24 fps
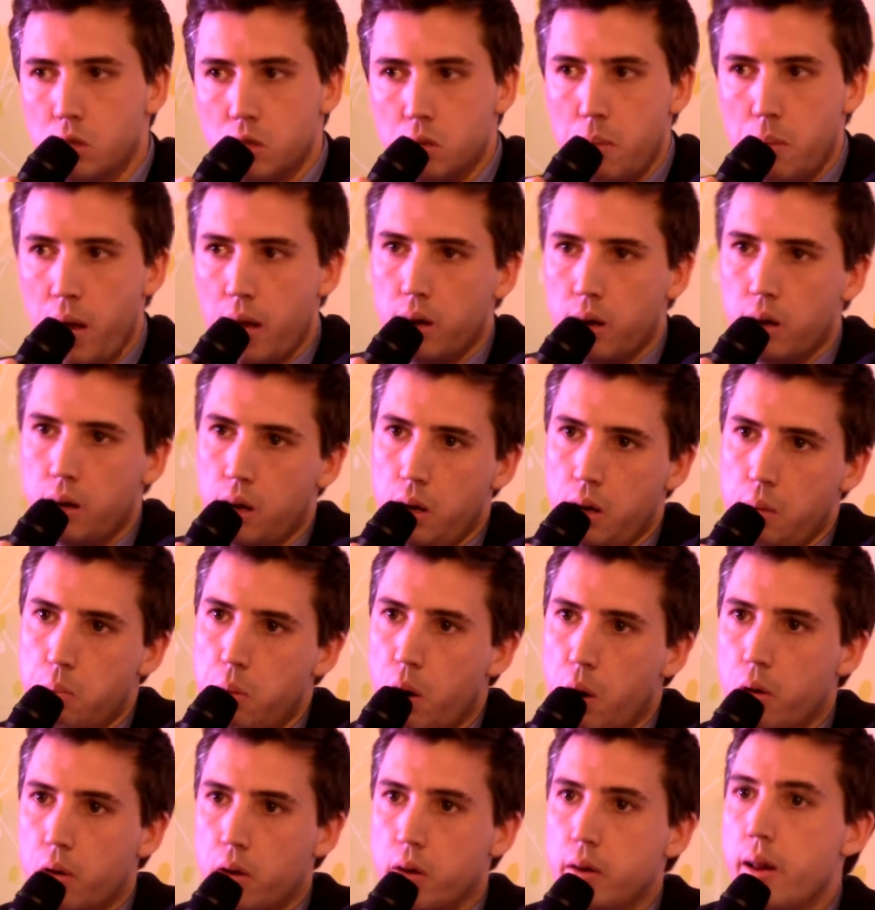as some
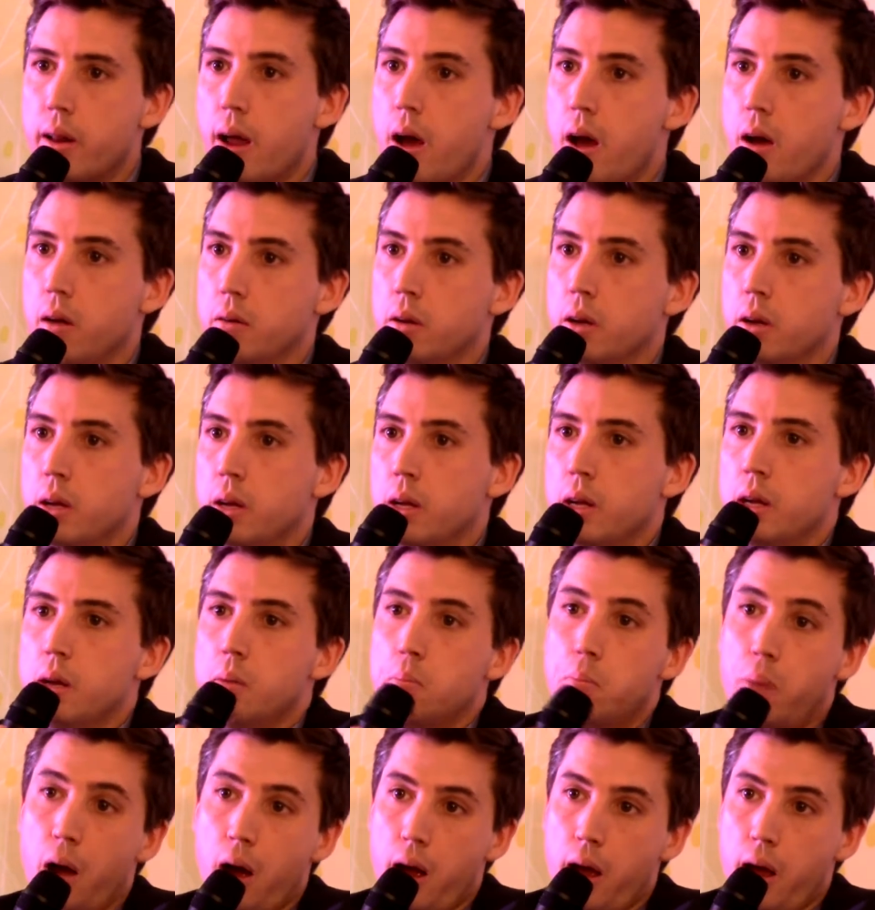context, is
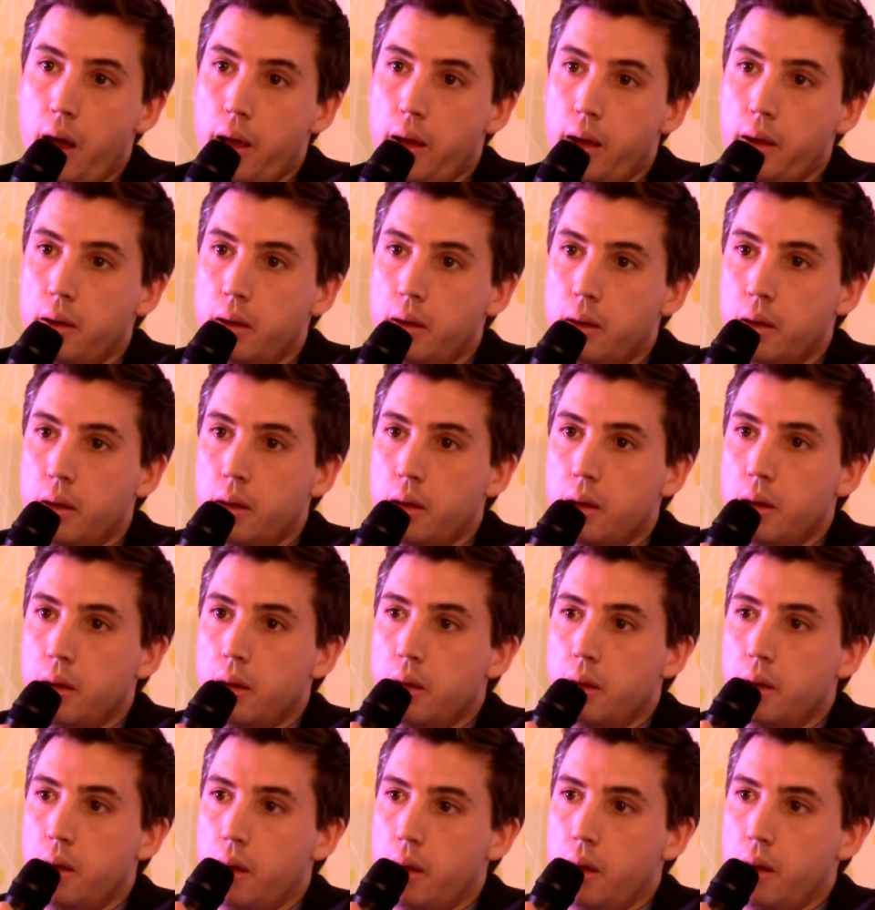that the rule of
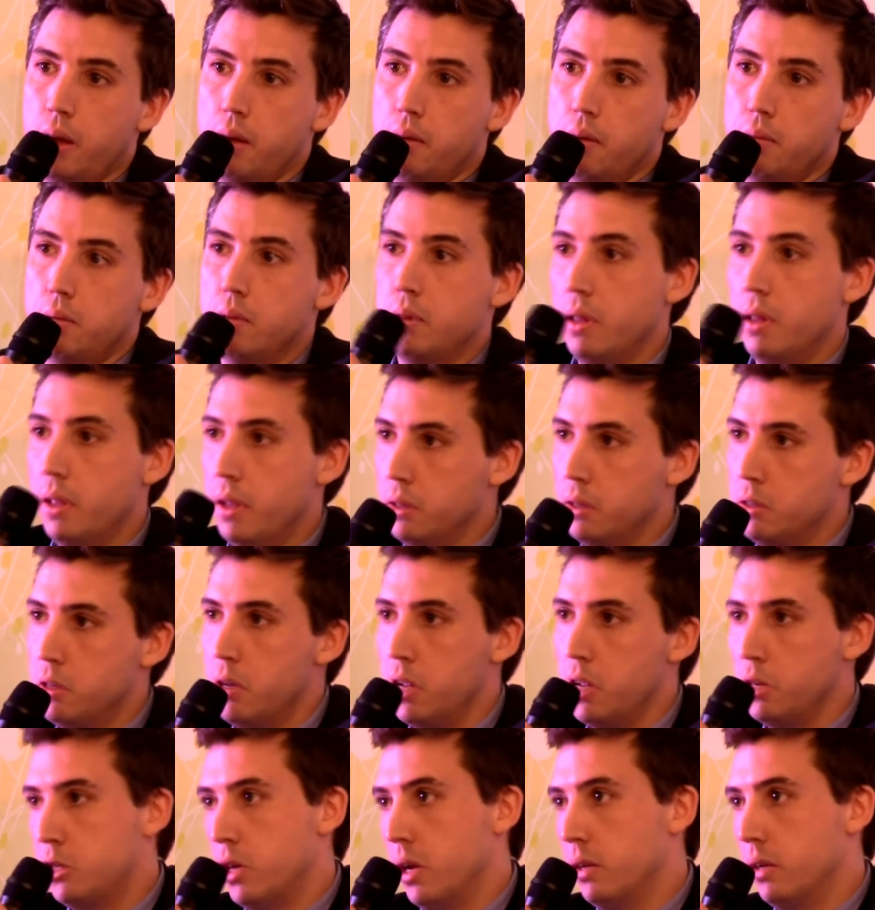law is
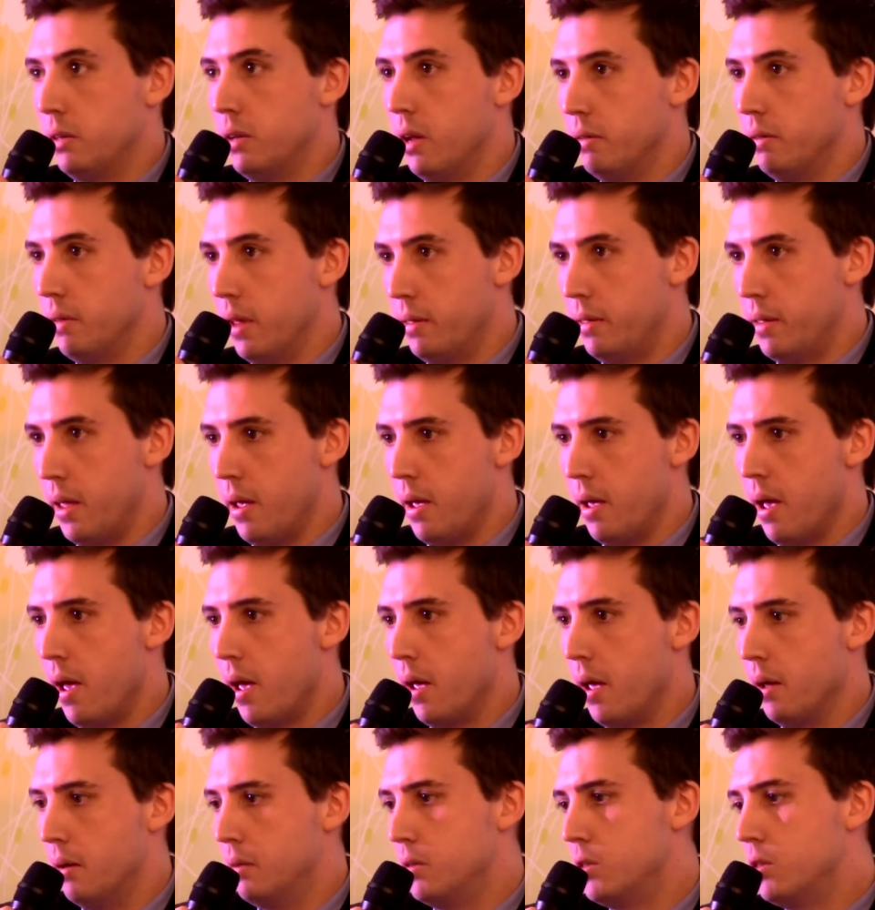such an important
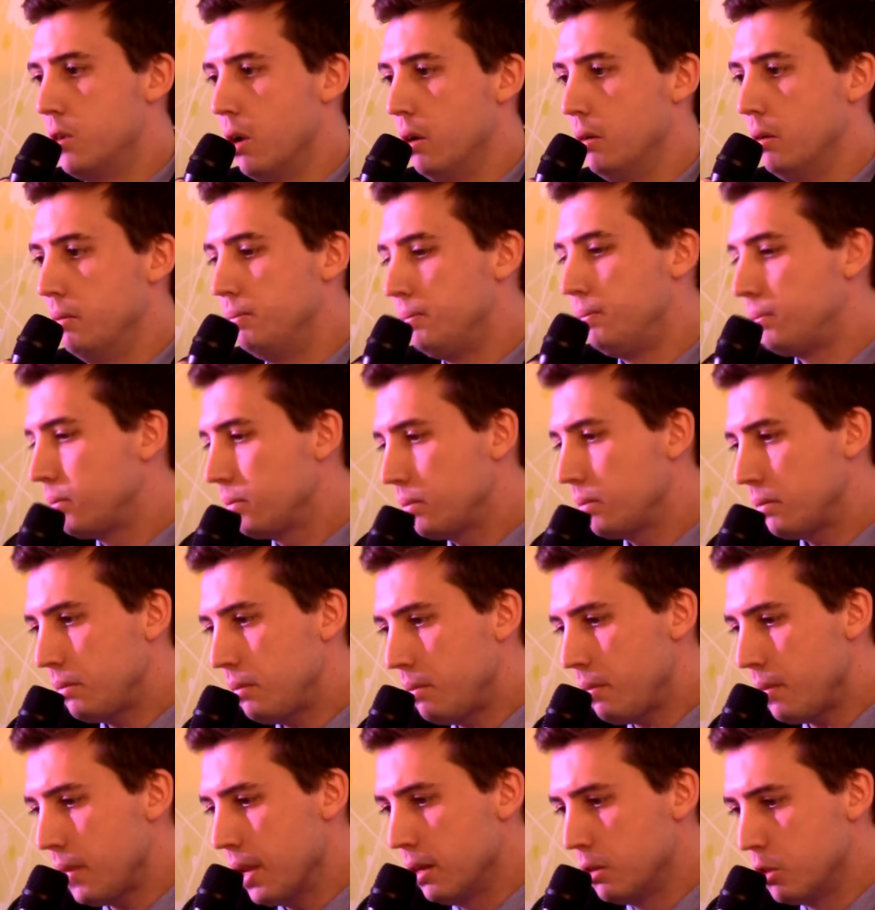aspect
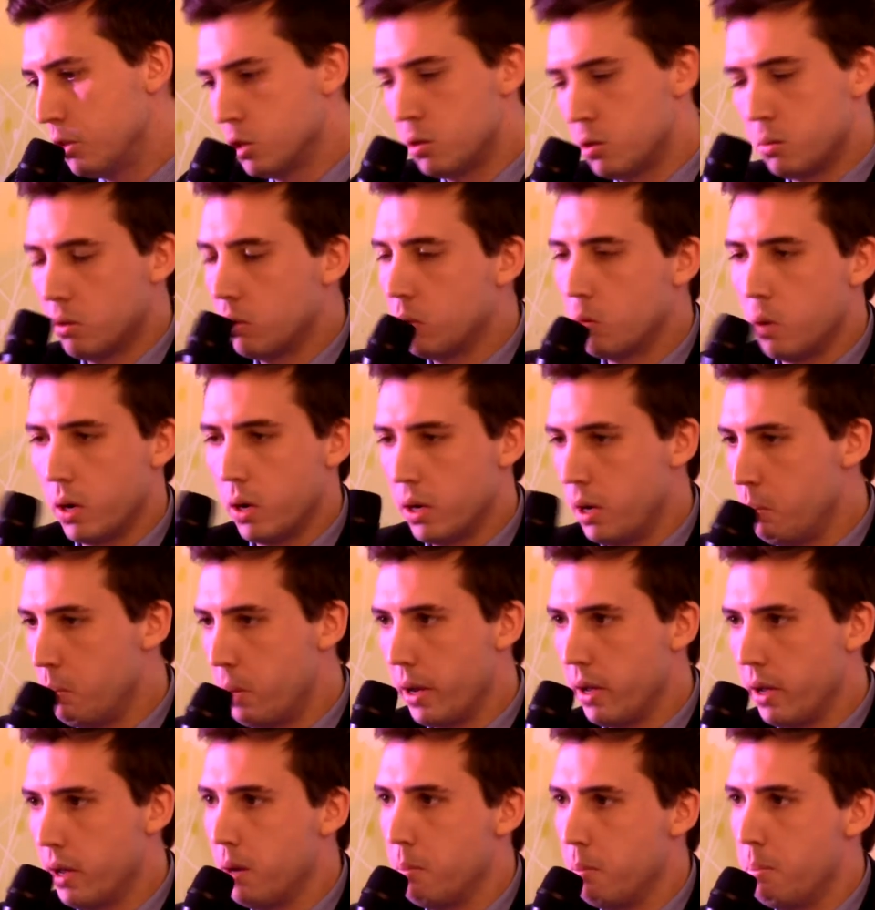of a
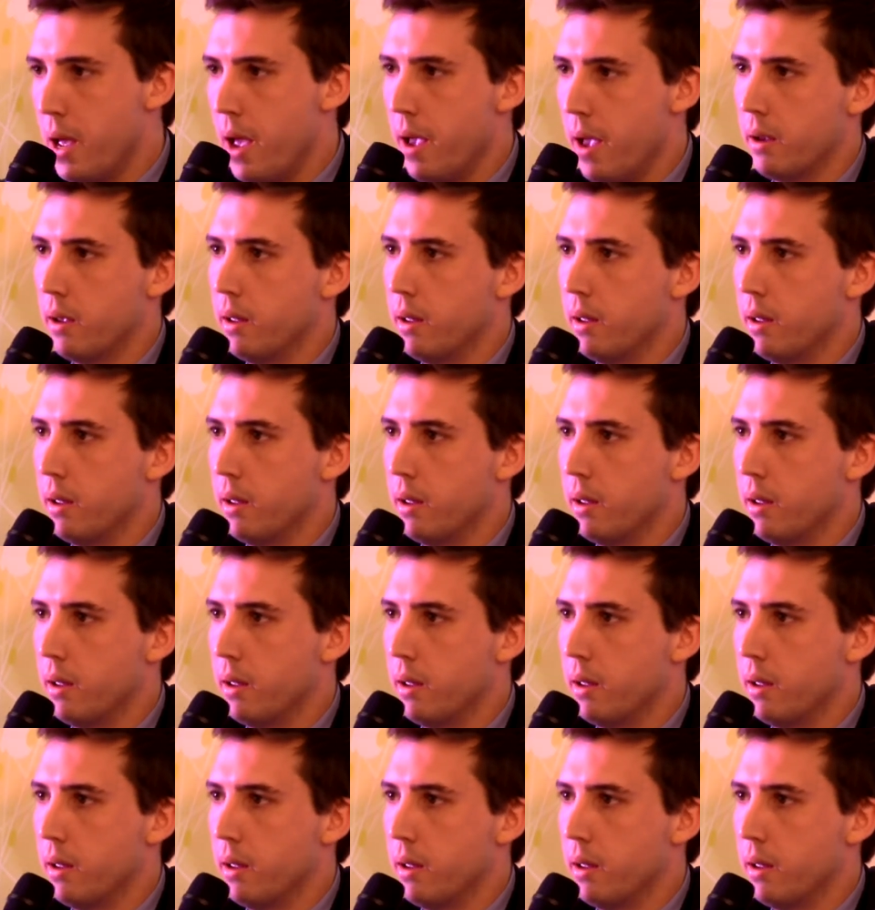democratic